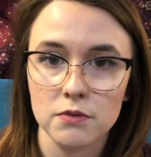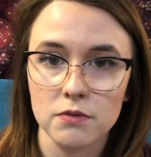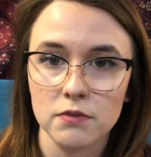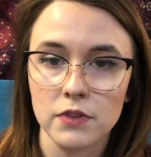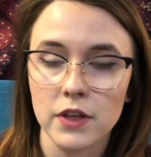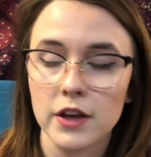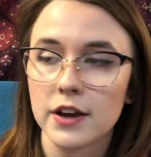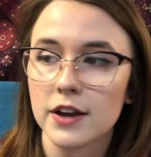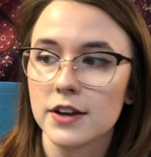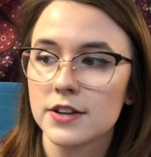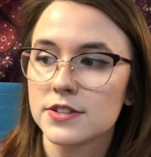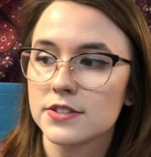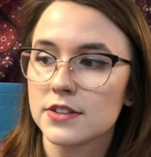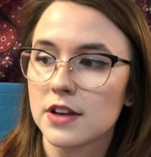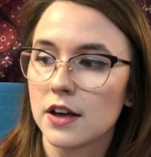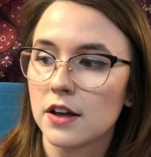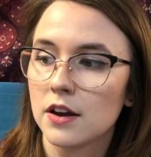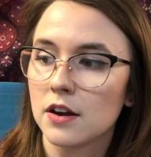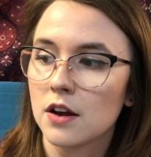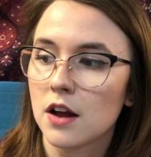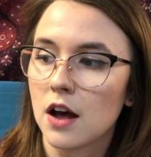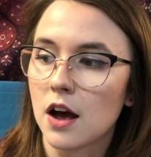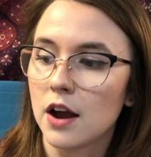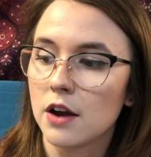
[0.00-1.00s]
Like I
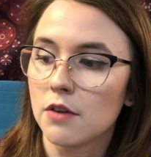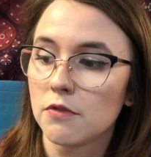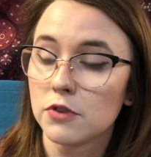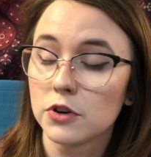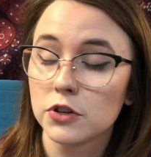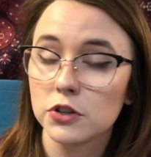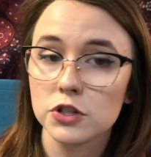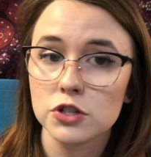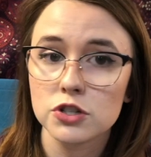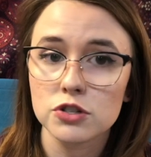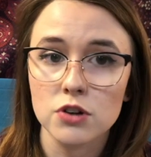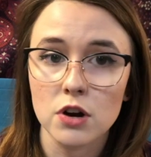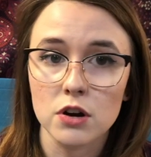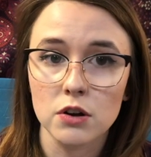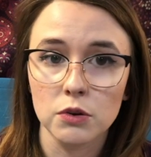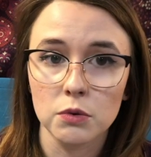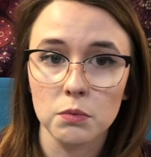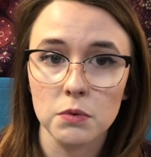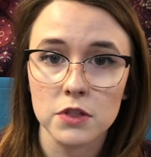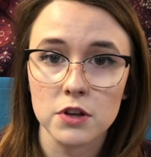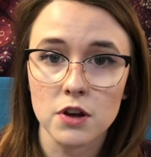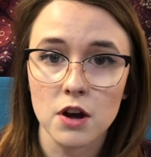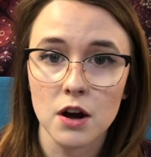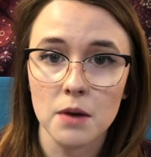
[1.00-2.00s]
said, I really struggled
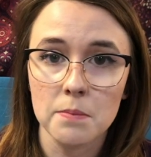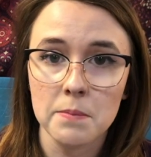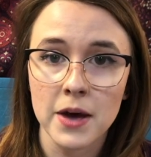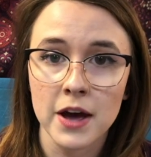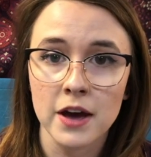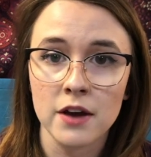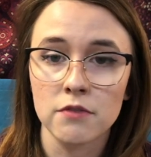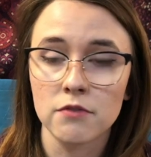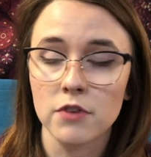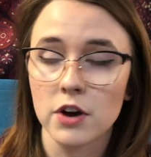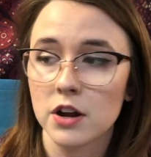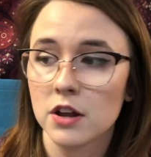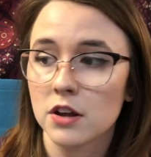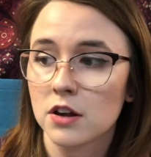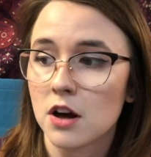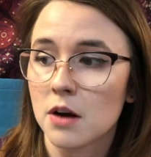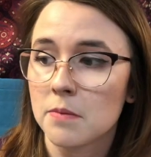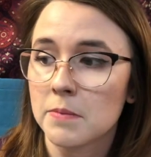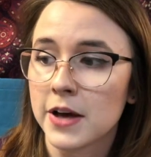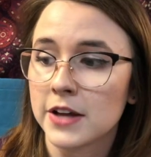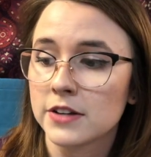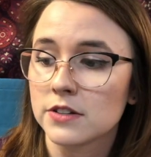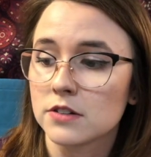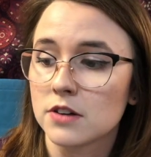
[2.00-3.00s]
with combat. Running
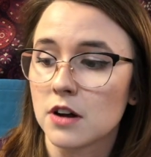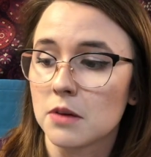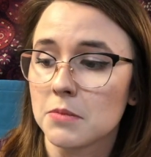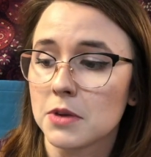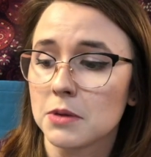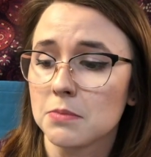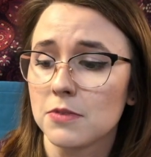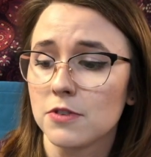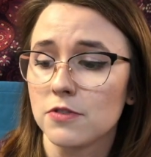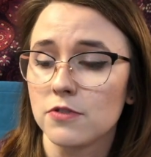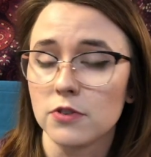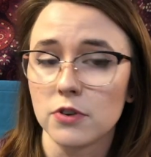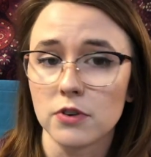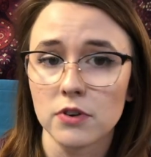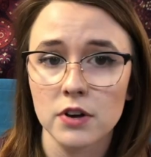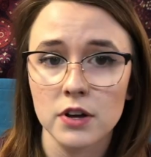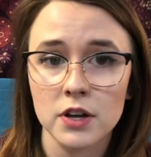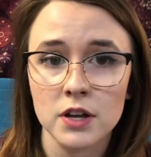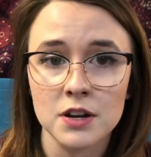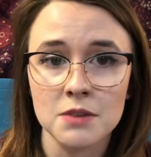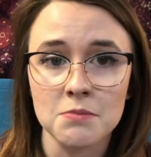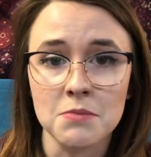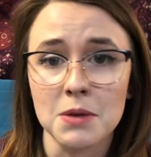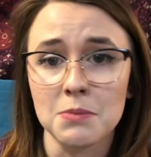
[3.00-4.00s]
combat did not make me feel
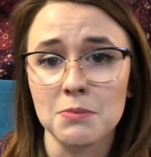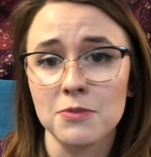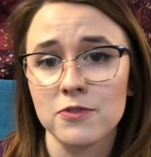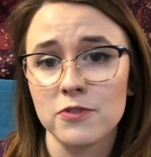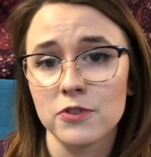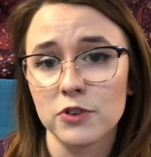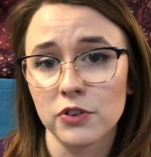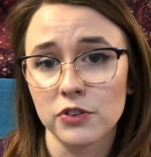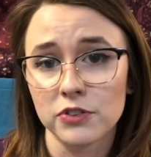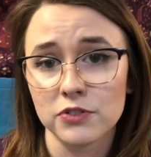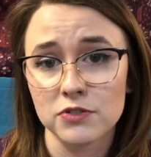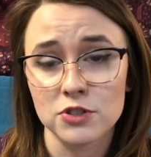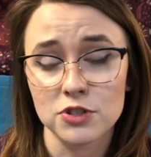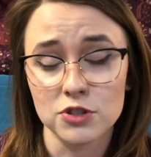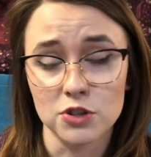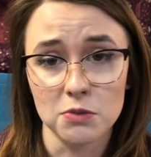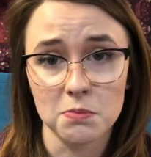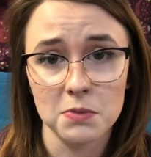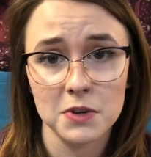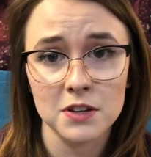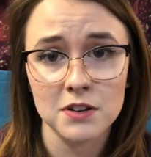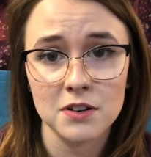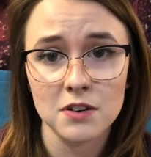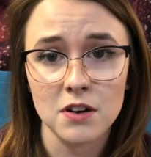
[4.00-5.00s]
good. It made me feel
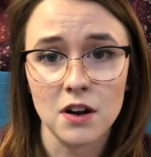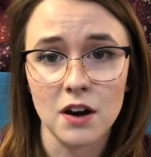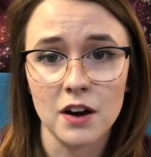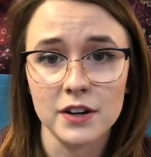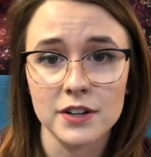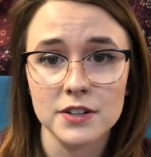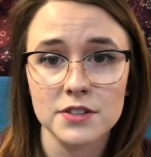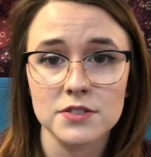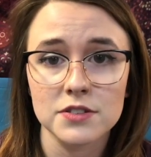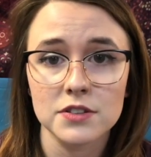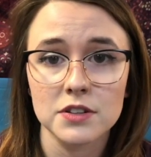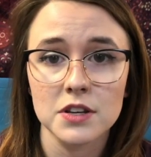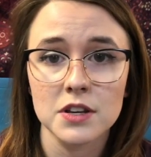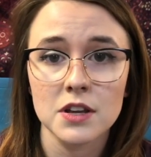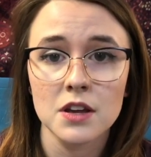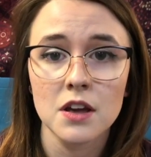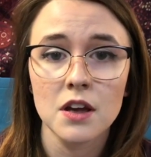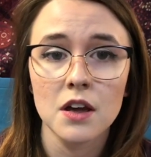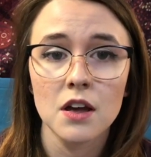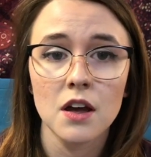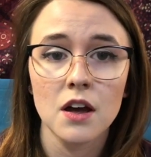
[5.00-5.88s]
stupid, honestly,